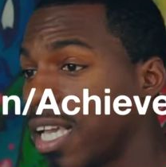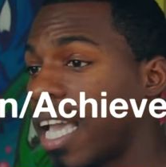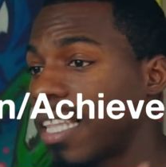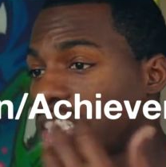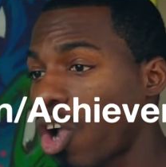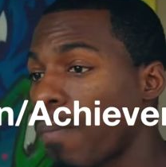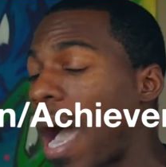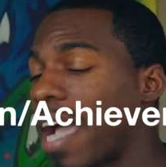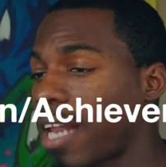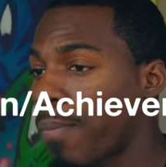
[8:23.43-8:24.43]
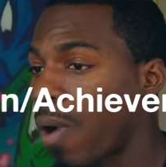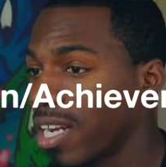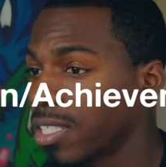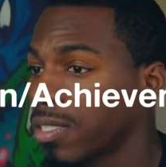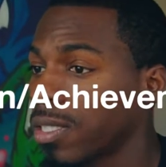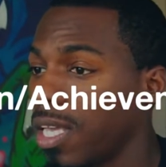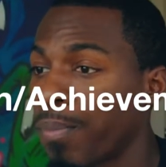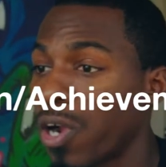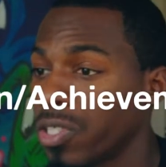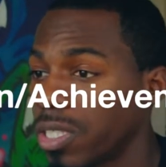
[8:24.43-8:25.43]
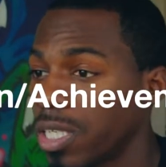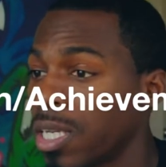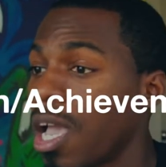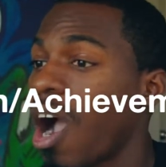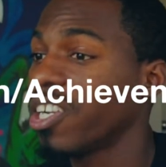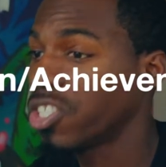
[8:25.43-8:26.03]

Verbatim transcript: and they start buying our products and, purchasing our